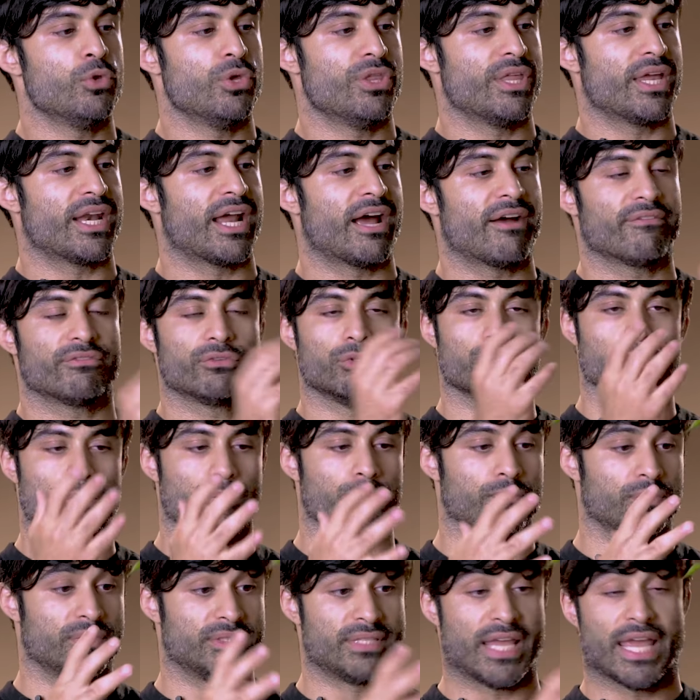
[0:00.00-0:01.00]
You then have to
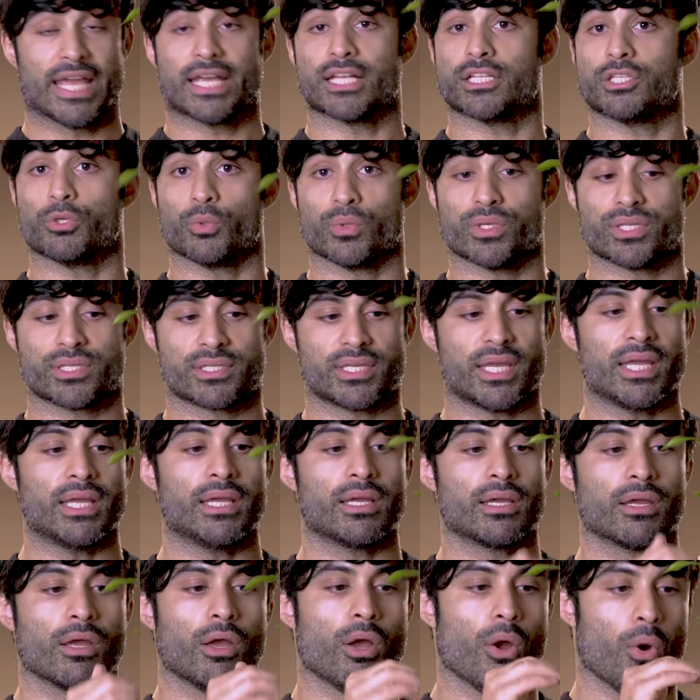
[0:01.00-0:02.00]
take it to a
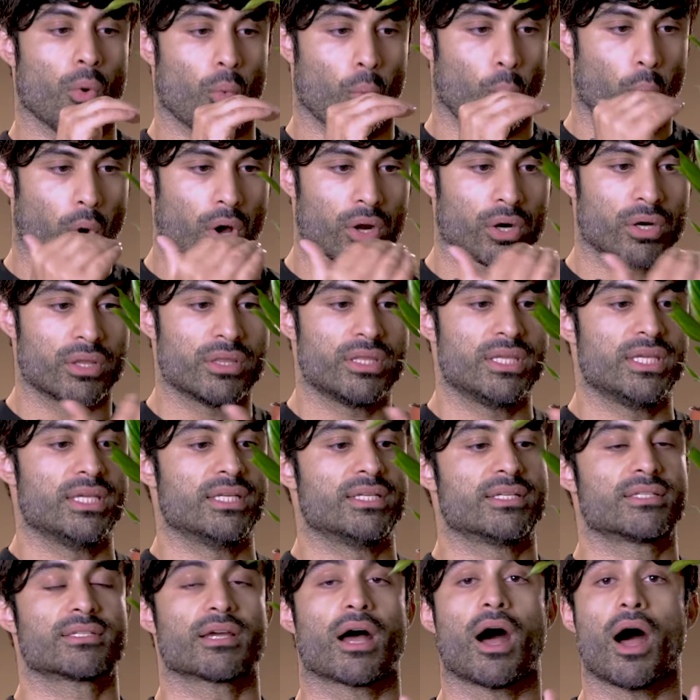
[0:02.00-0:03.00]
sink, water the
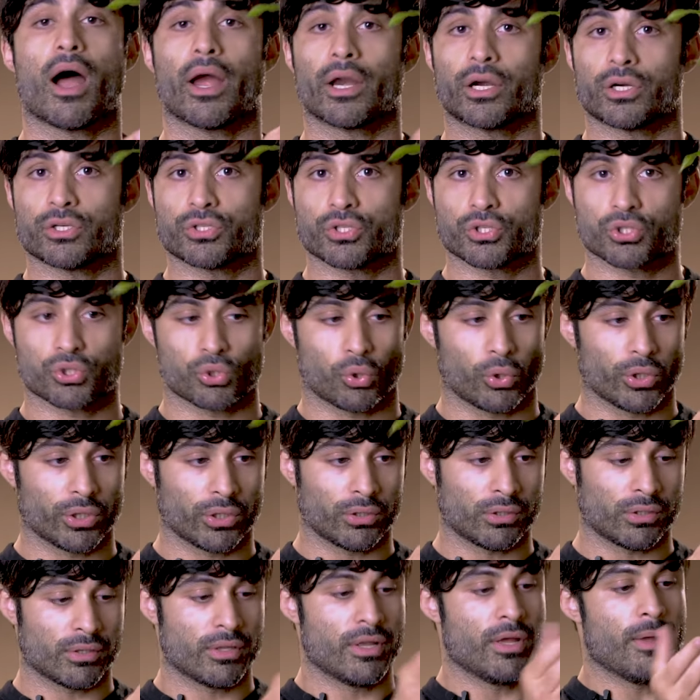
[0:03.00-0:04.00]
entire
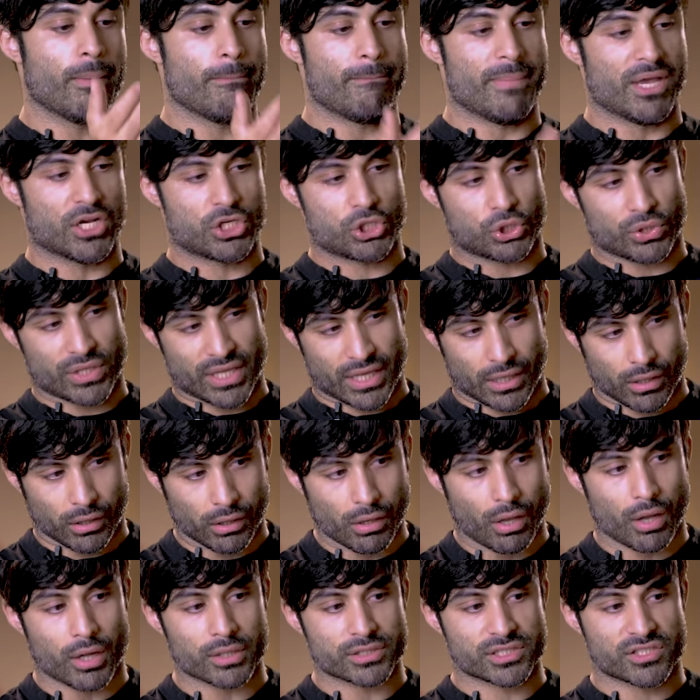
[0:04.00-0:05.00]
soil, make sure that
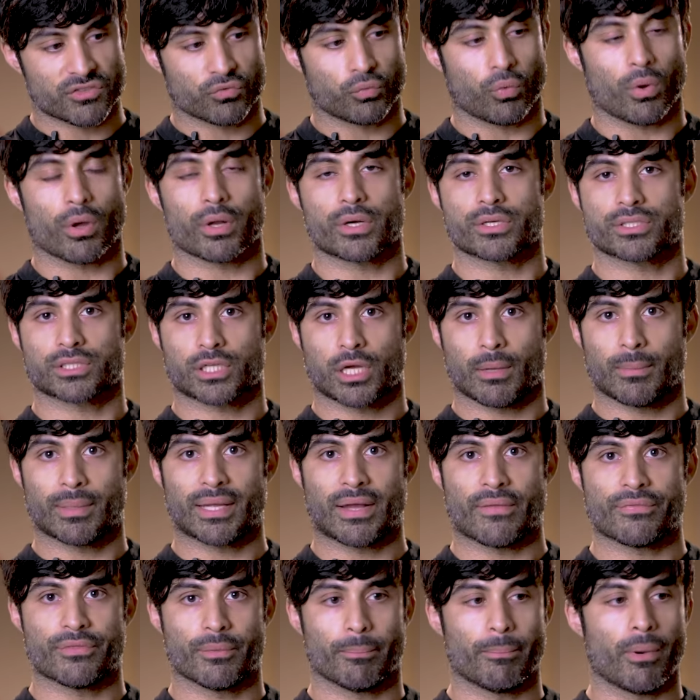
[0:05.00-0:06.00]
lots of water is
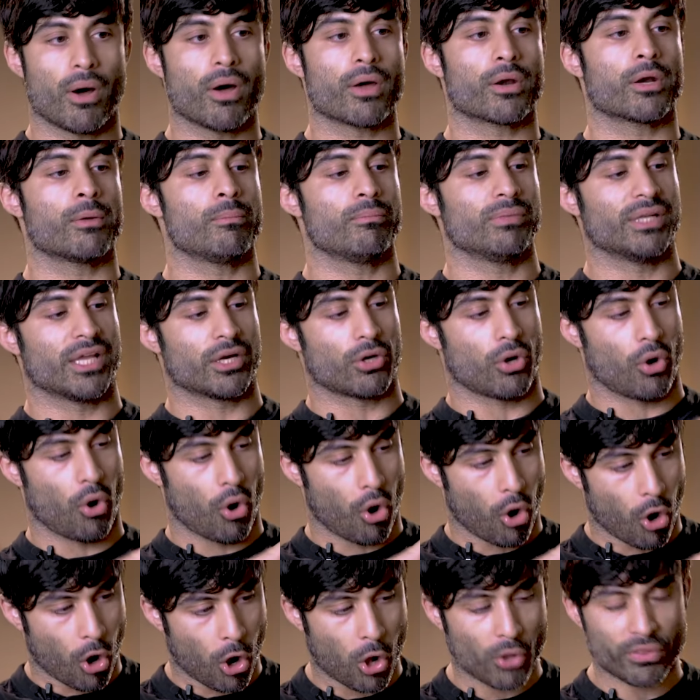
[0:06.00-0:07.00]
coming out the bottom, let
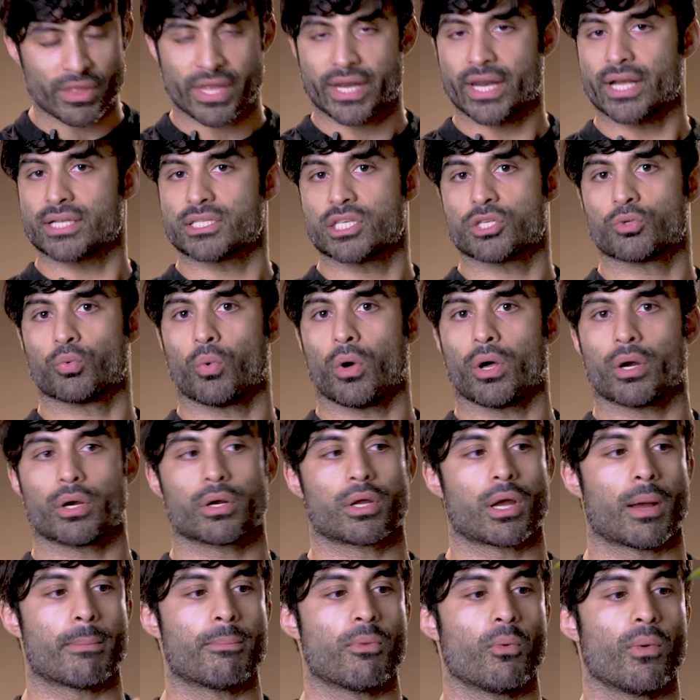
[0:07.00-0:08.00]
all that excess water
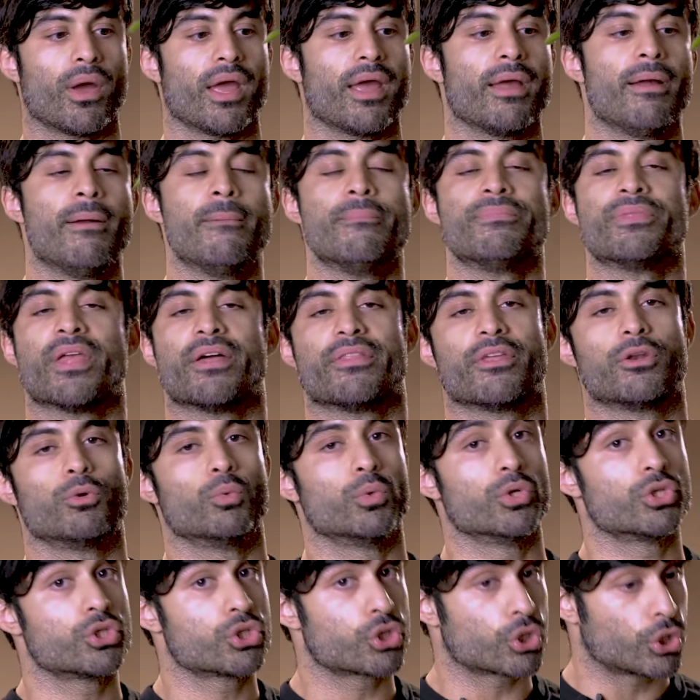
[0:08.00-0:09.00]
come away, and then
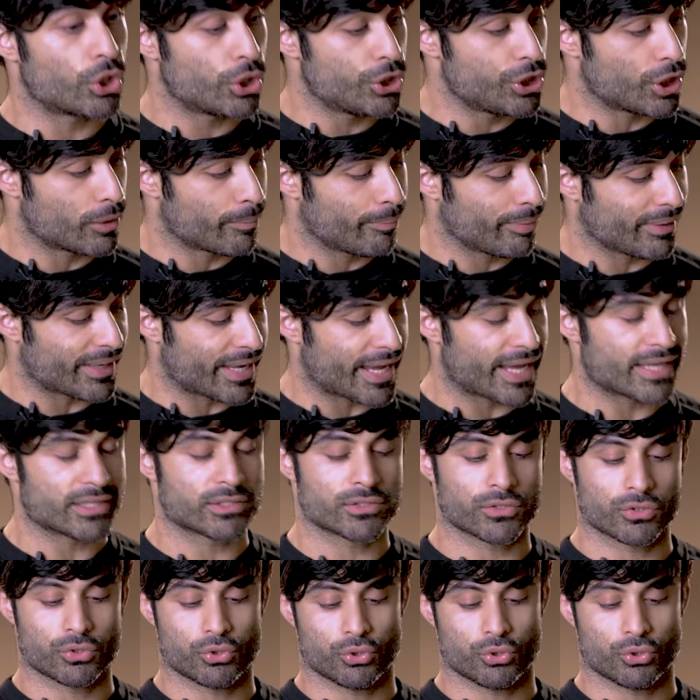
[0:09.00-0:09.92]
return your plant